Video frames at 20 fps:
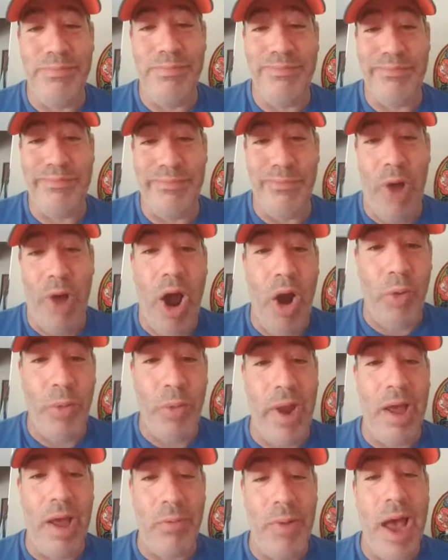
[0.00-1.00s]
all
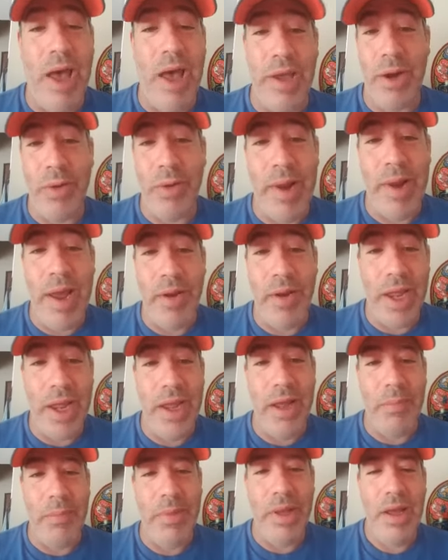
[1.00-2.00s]
rallied around
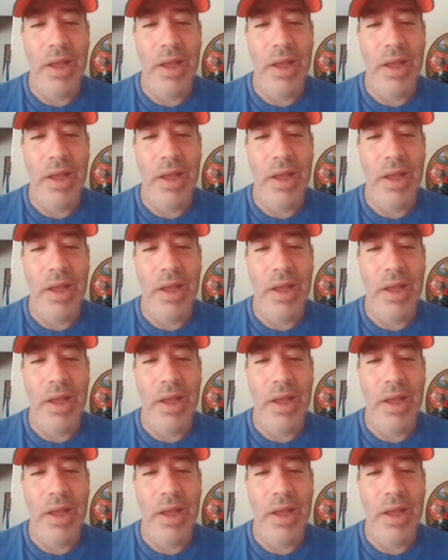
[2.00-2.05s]
him.